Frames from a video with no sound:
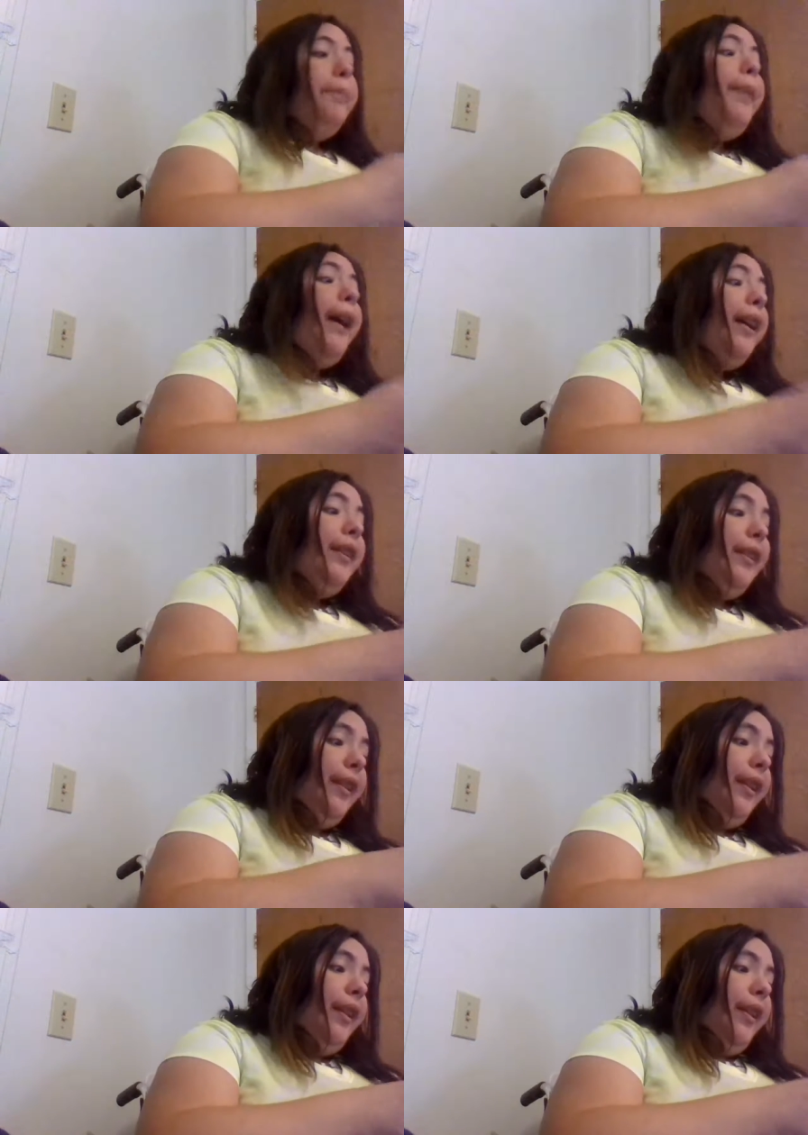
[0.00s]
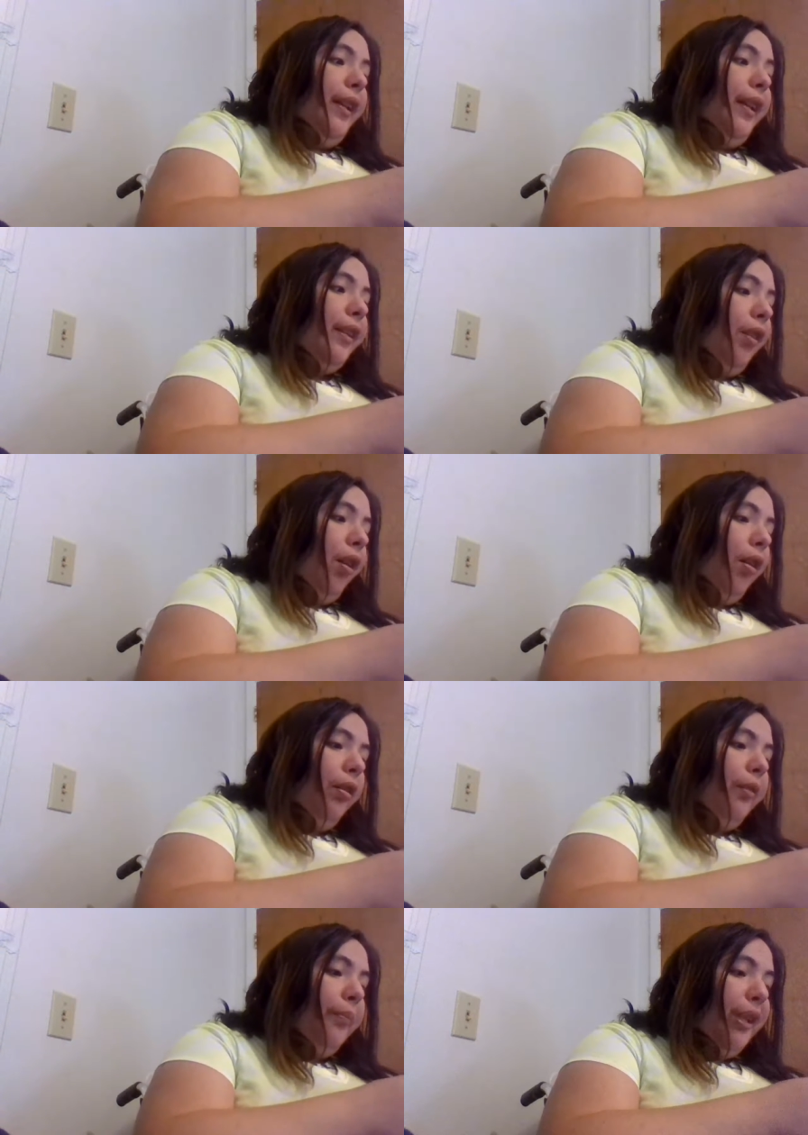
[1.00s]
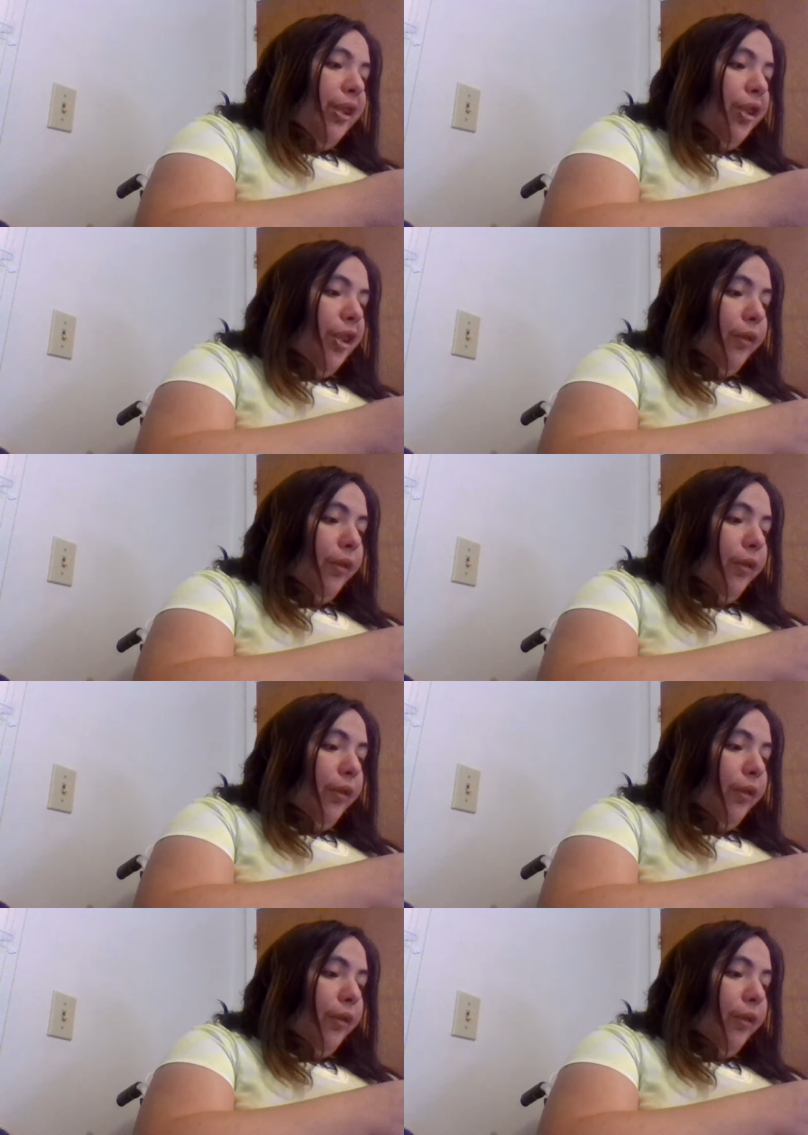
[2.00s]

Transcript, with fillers: but it's called Munchy